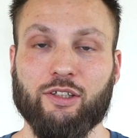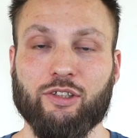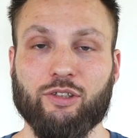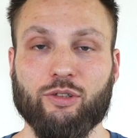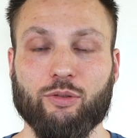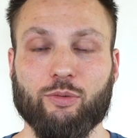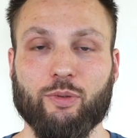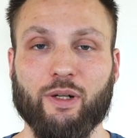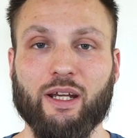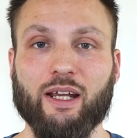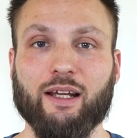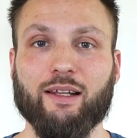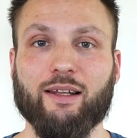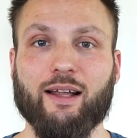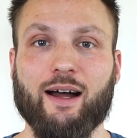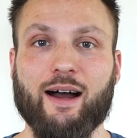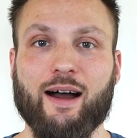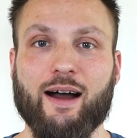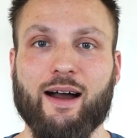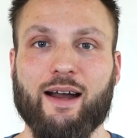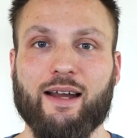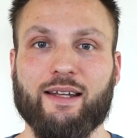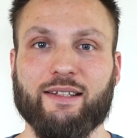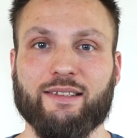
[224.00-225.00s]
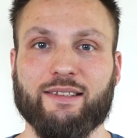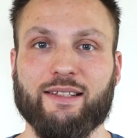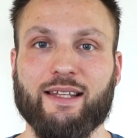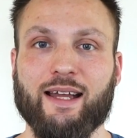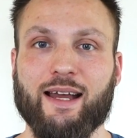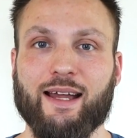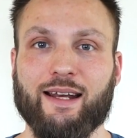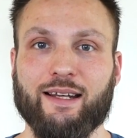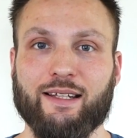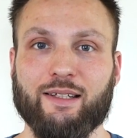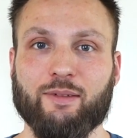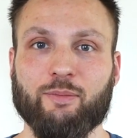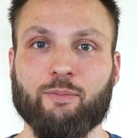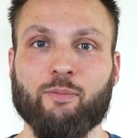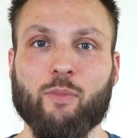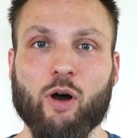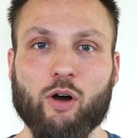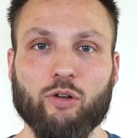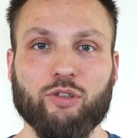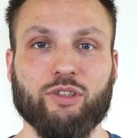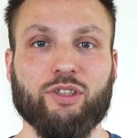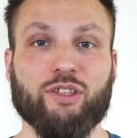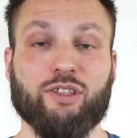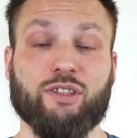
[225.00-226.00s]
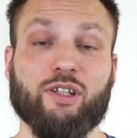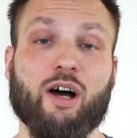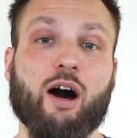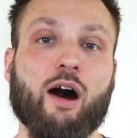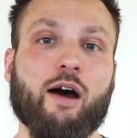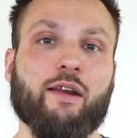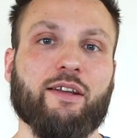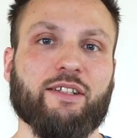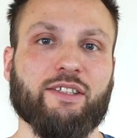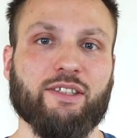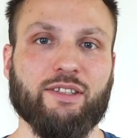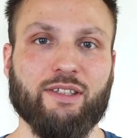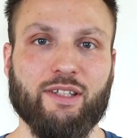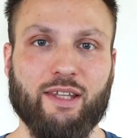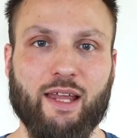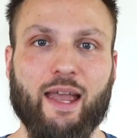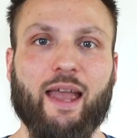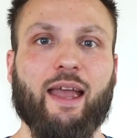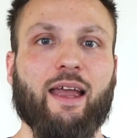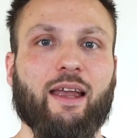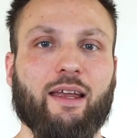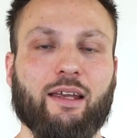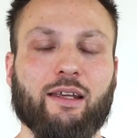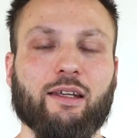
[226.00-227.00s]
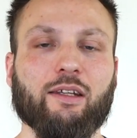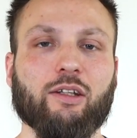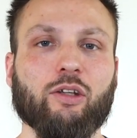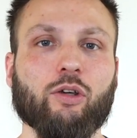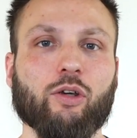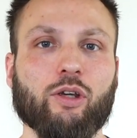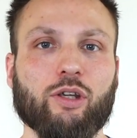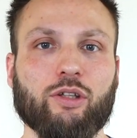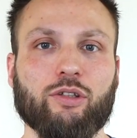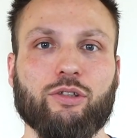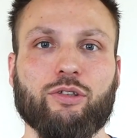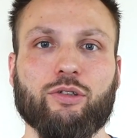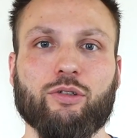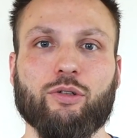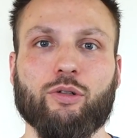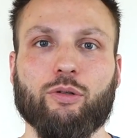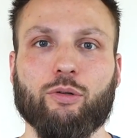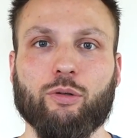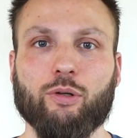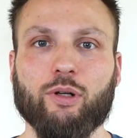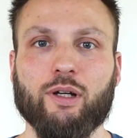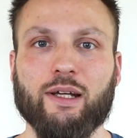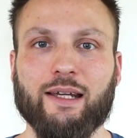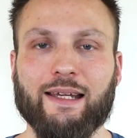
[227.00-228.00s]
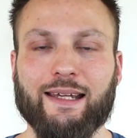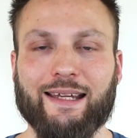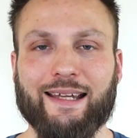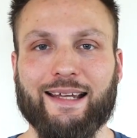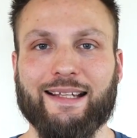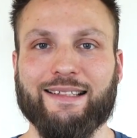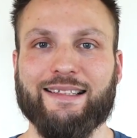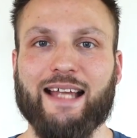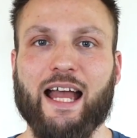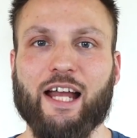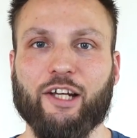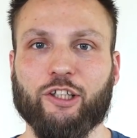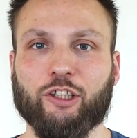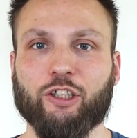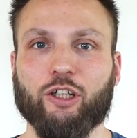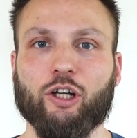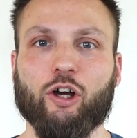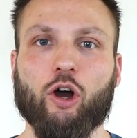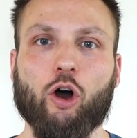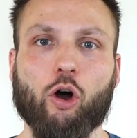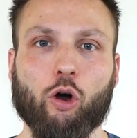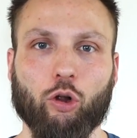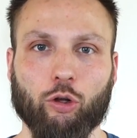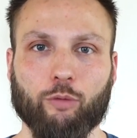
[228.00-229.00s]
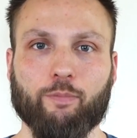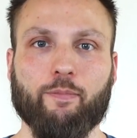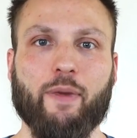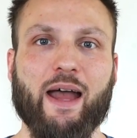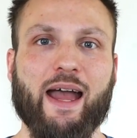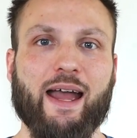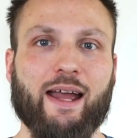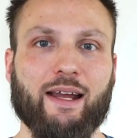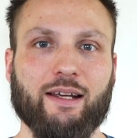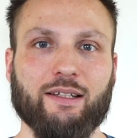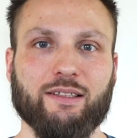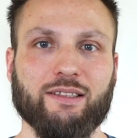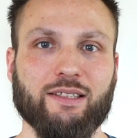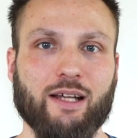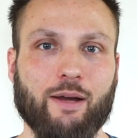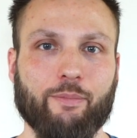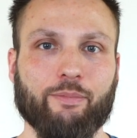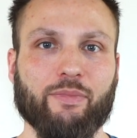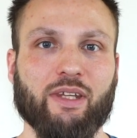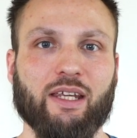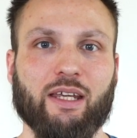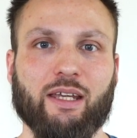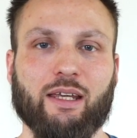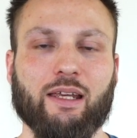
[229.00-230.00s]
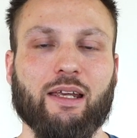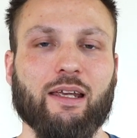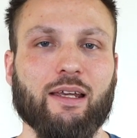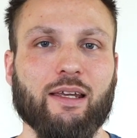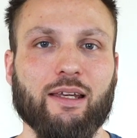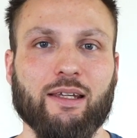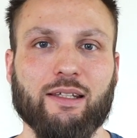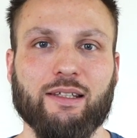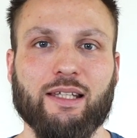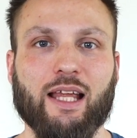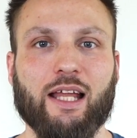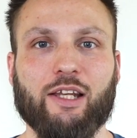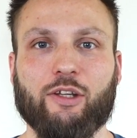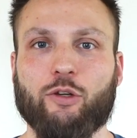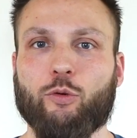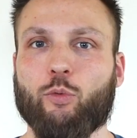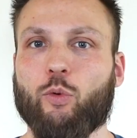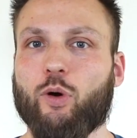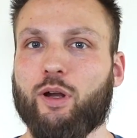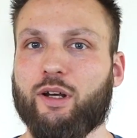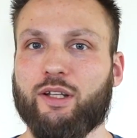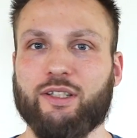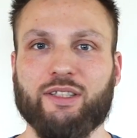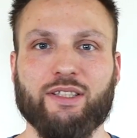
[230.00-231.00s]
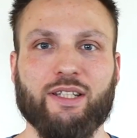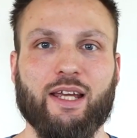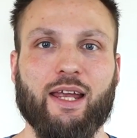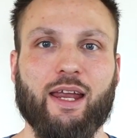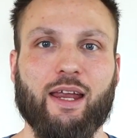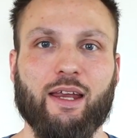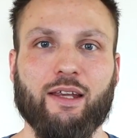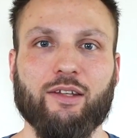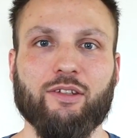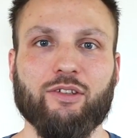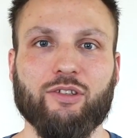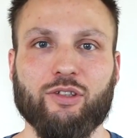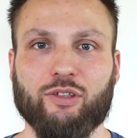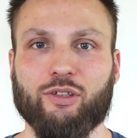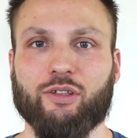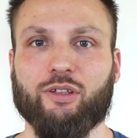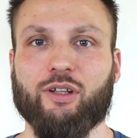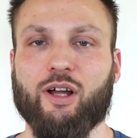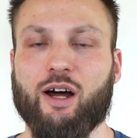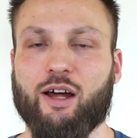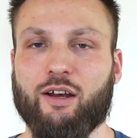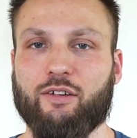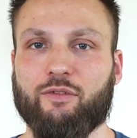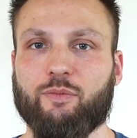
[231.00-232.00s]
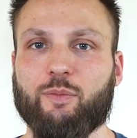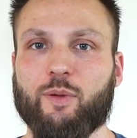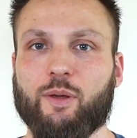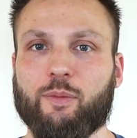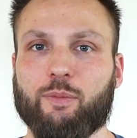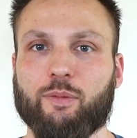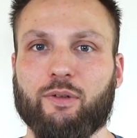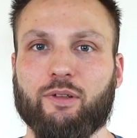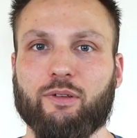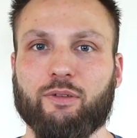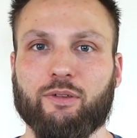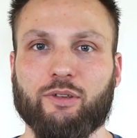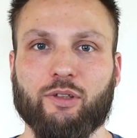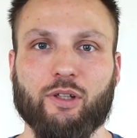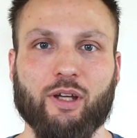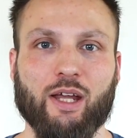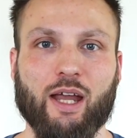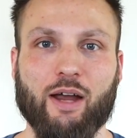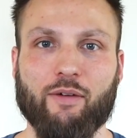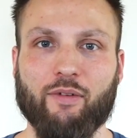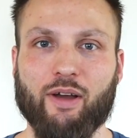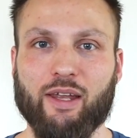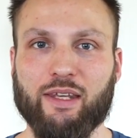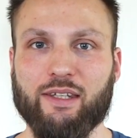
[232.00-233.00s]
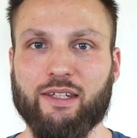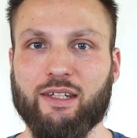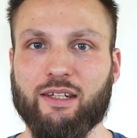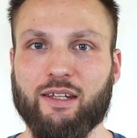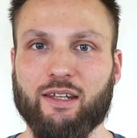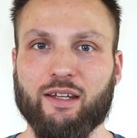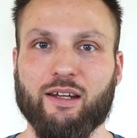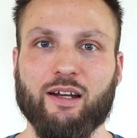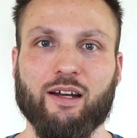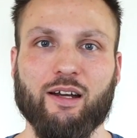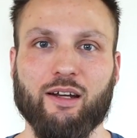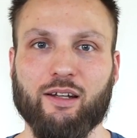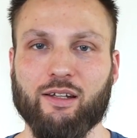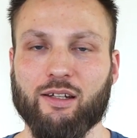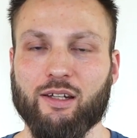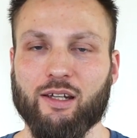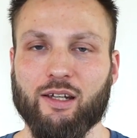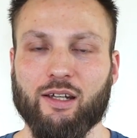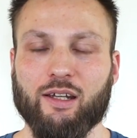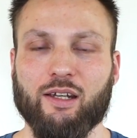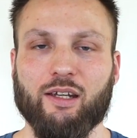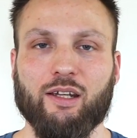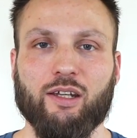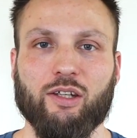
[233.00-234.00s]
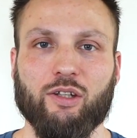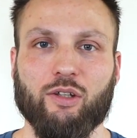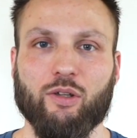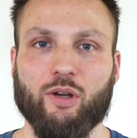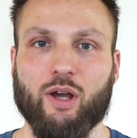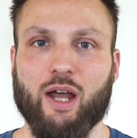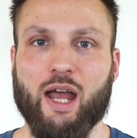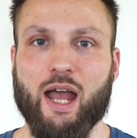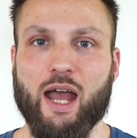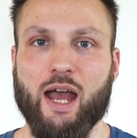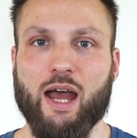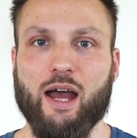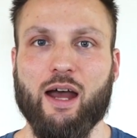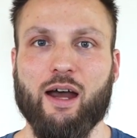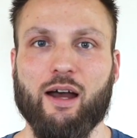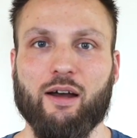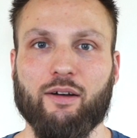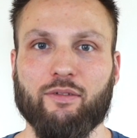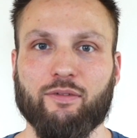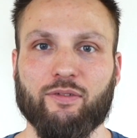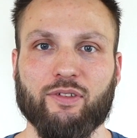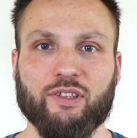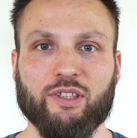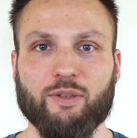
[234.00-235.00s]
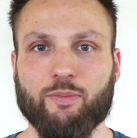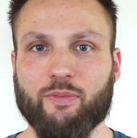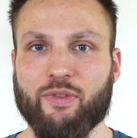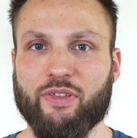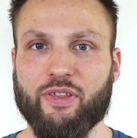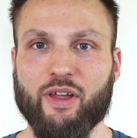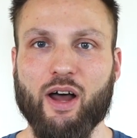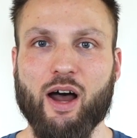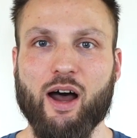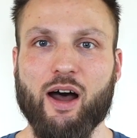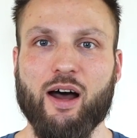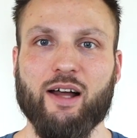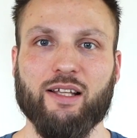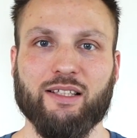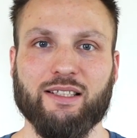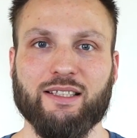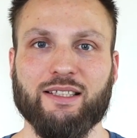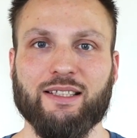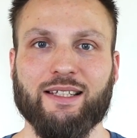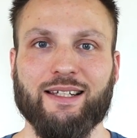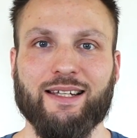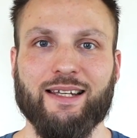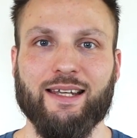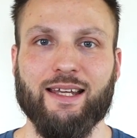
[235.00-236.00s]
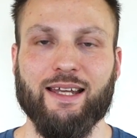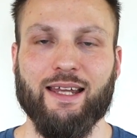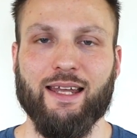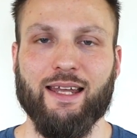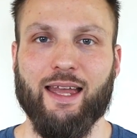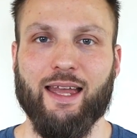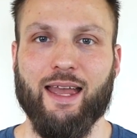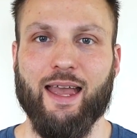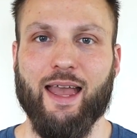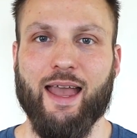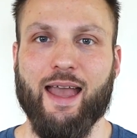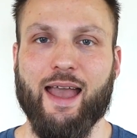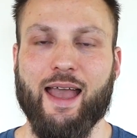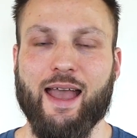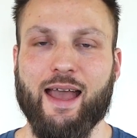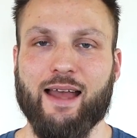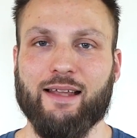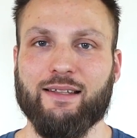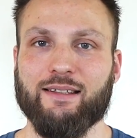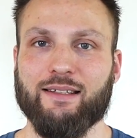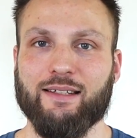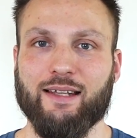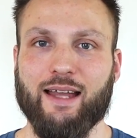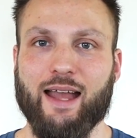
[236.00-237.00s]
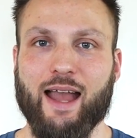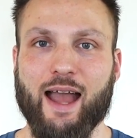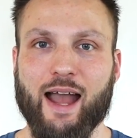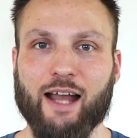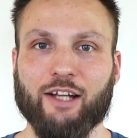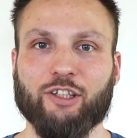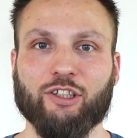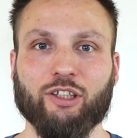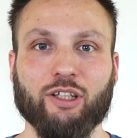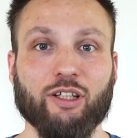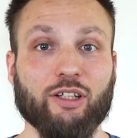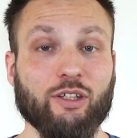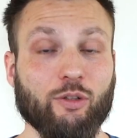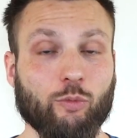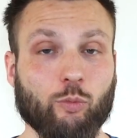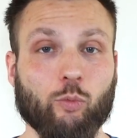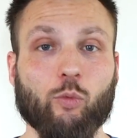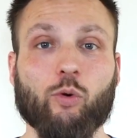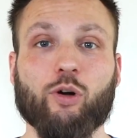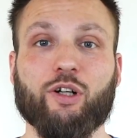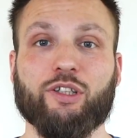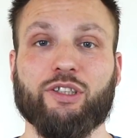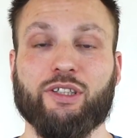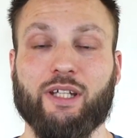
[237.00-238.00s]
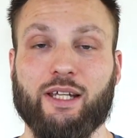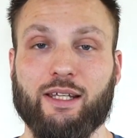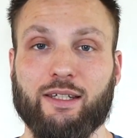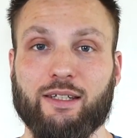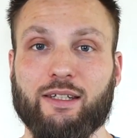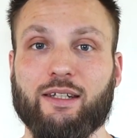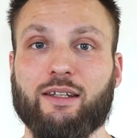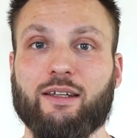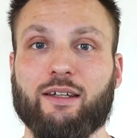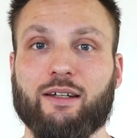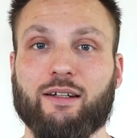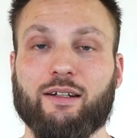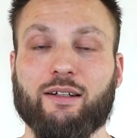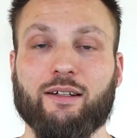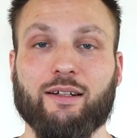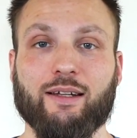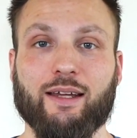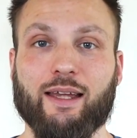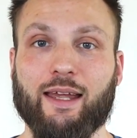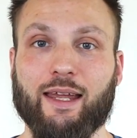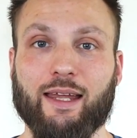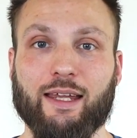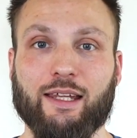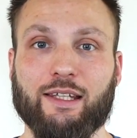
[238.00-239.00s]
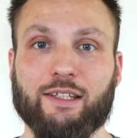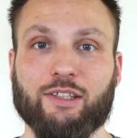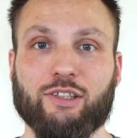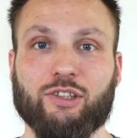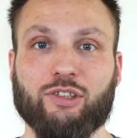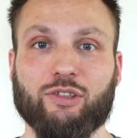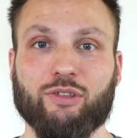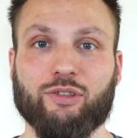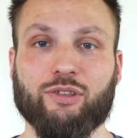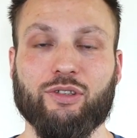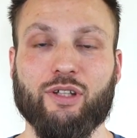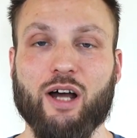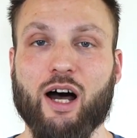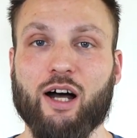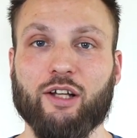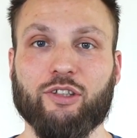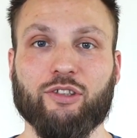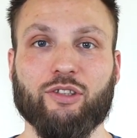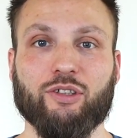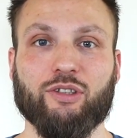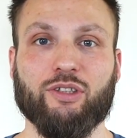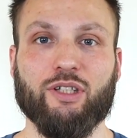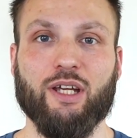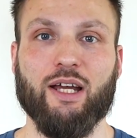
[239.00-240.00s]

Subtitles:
to realize that most dishonest thing you can do is actually hold back something that you want to say to a lot of people. You have idea, you have some thoughts, and actually the worst idea is to not to